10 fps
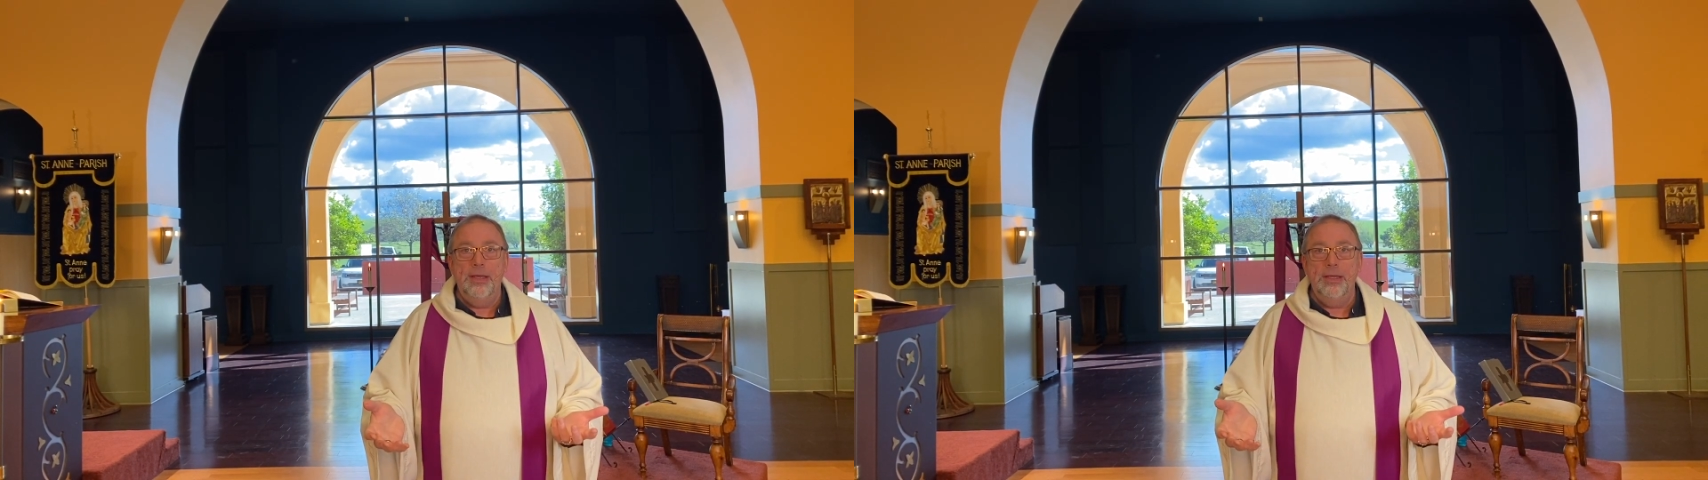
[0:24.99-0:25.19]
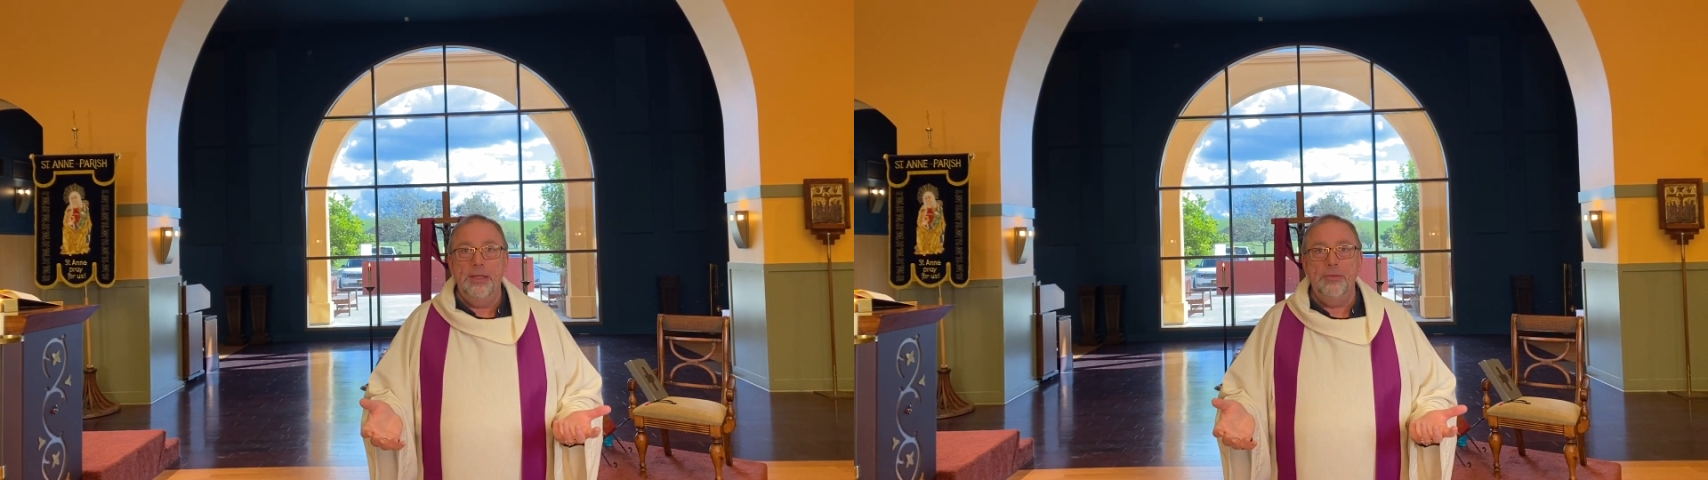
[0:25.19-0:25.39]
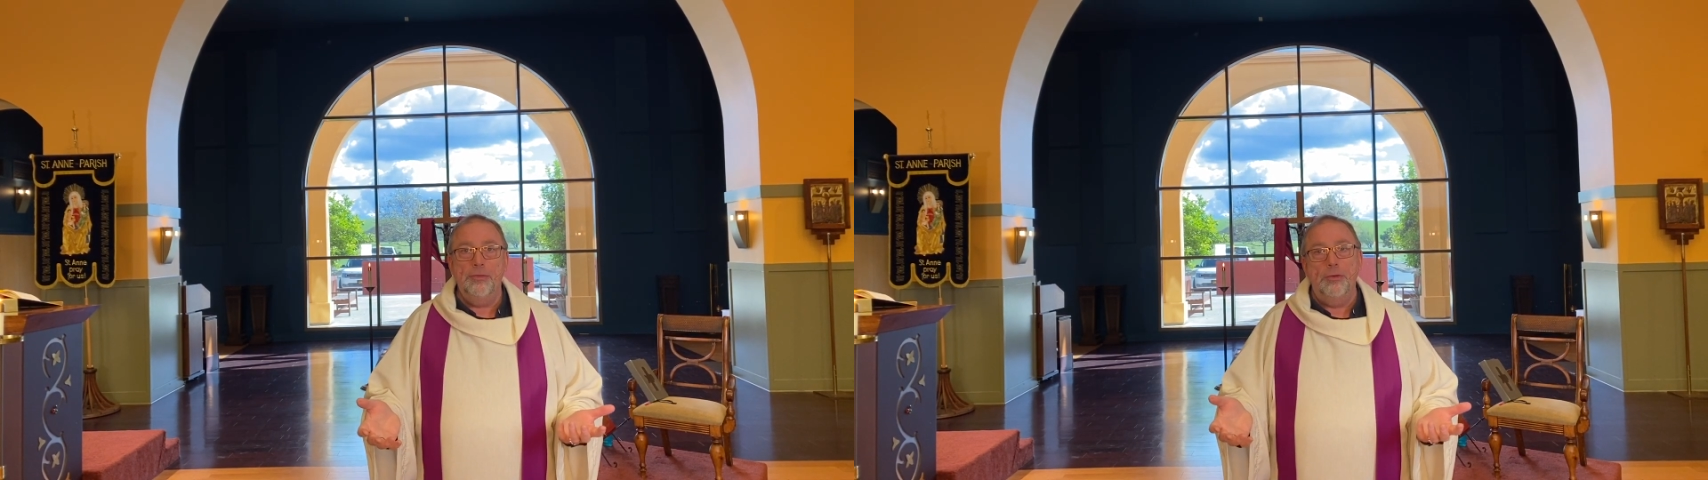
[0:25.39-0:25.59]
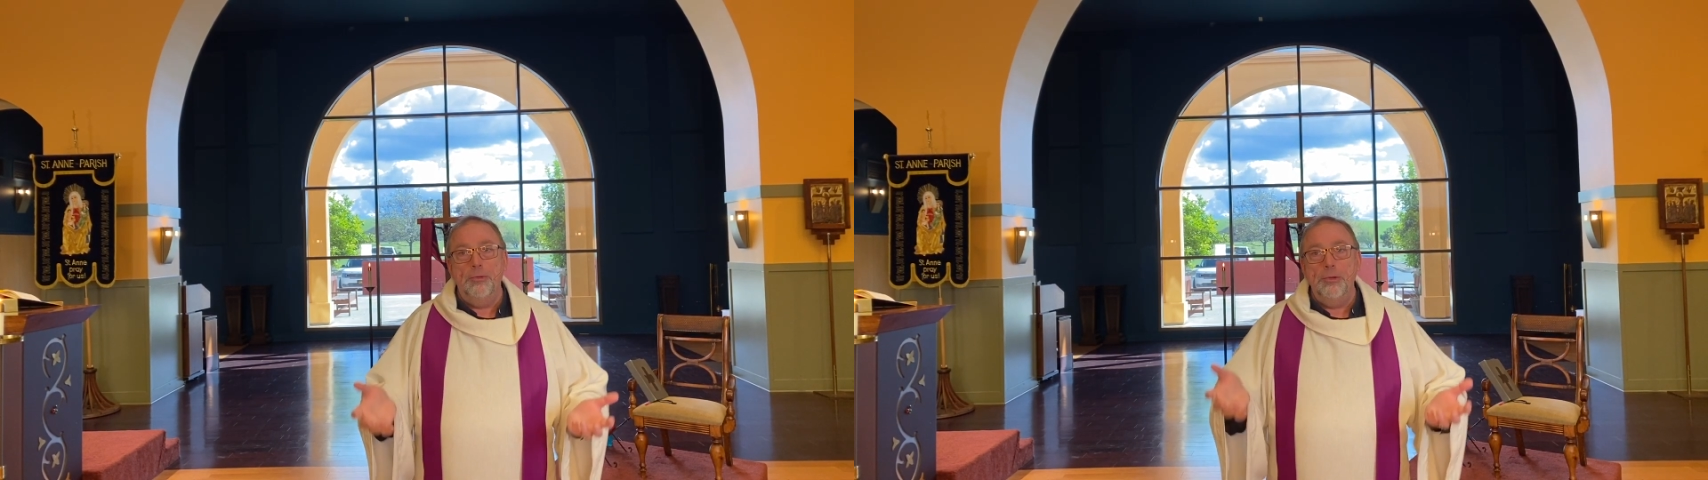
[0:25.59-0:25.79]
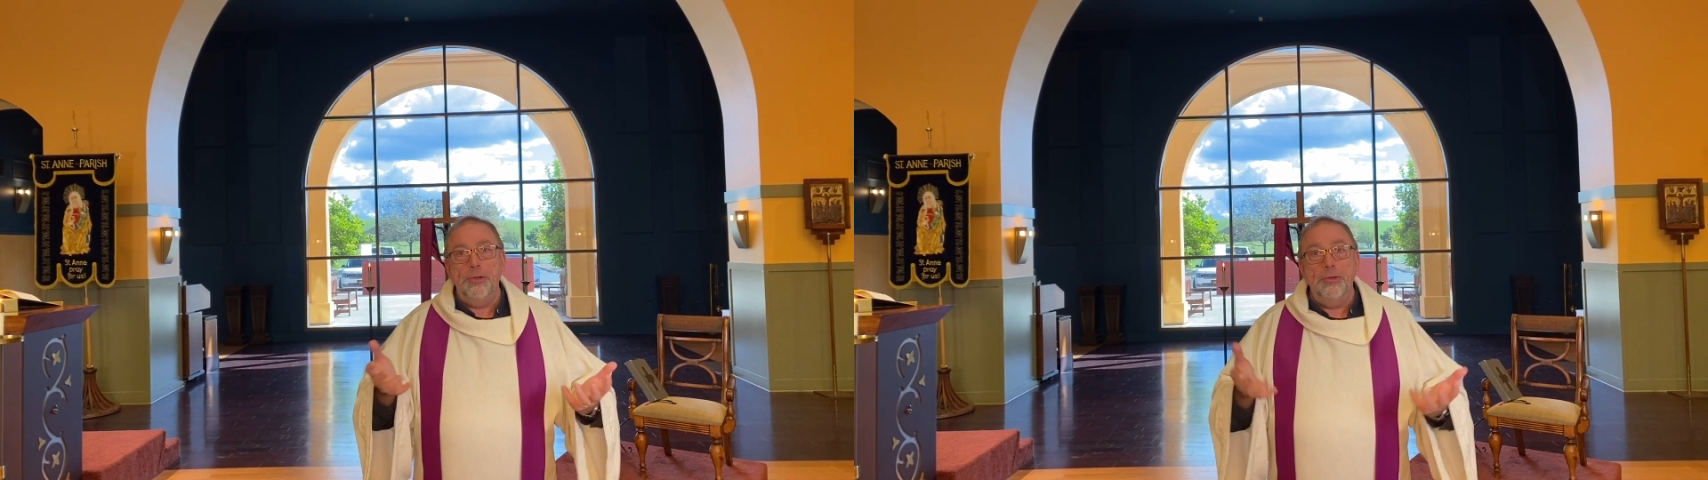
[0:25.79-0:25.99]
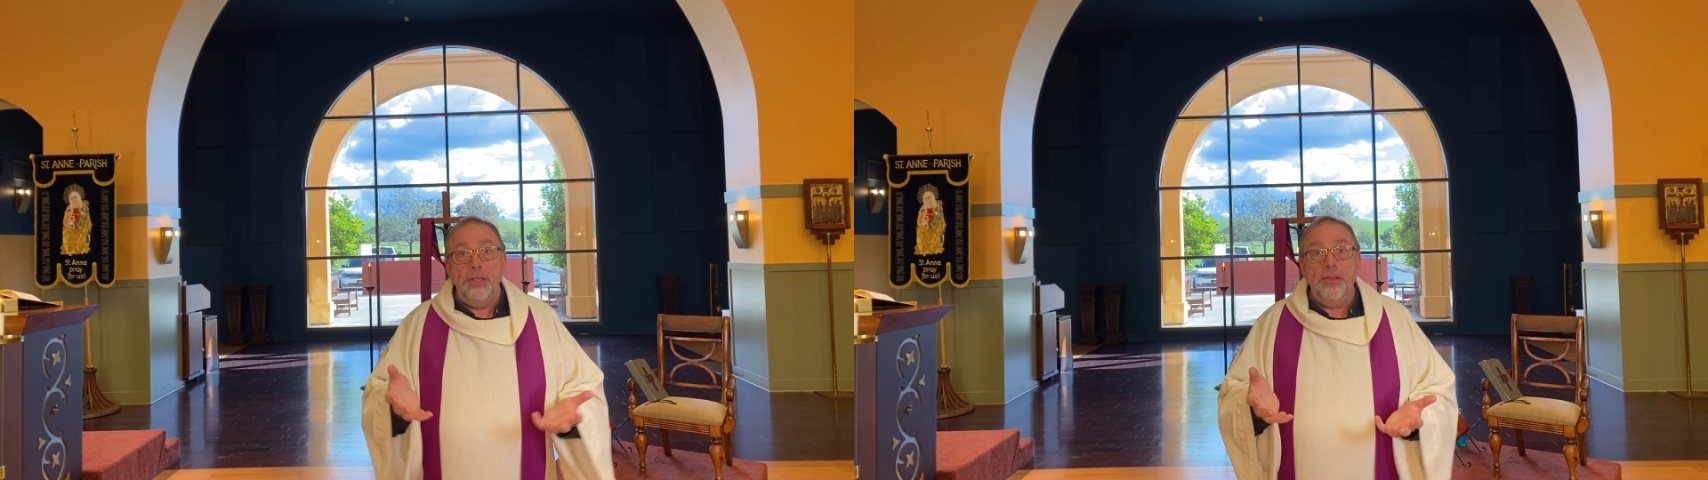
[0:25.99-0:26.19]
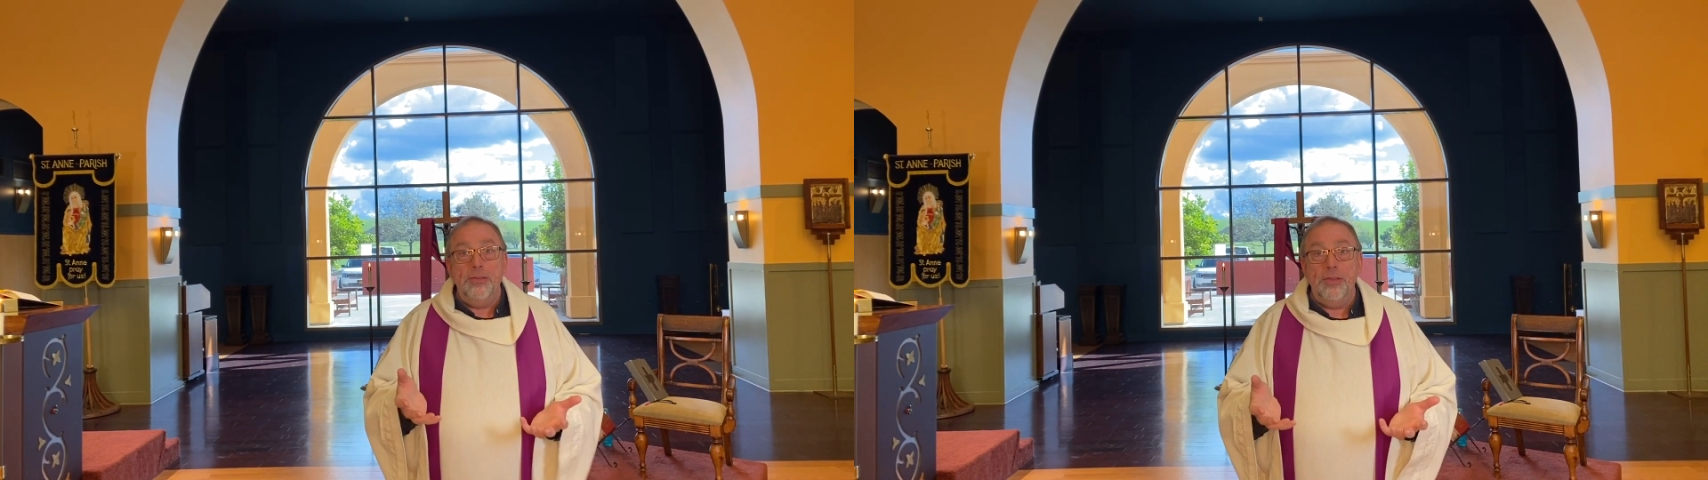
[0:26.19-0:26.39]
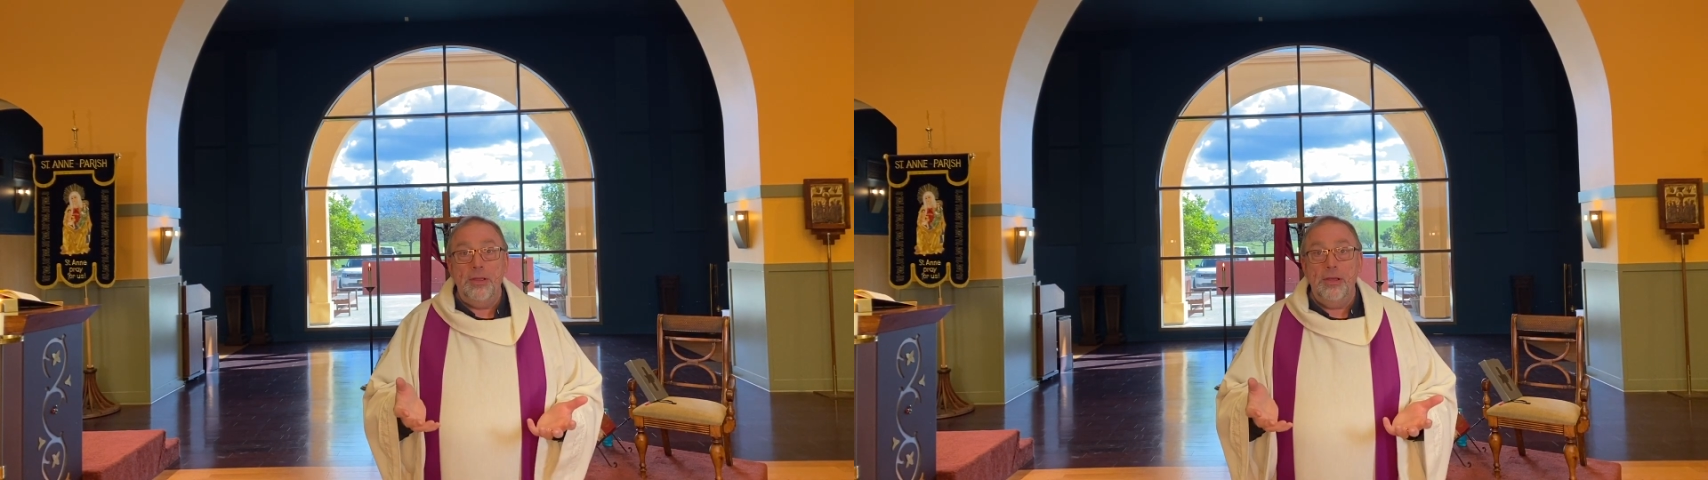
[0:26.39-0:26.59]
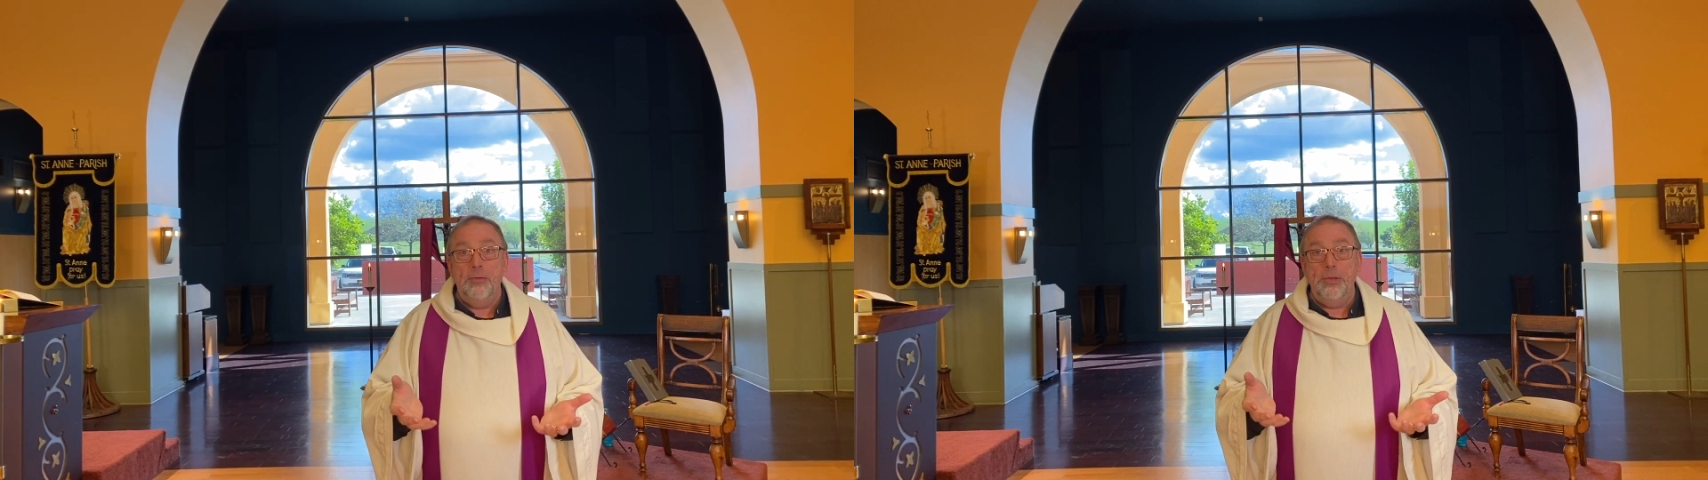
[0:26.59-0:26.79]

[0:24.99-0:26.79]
And so we're doing these, uh,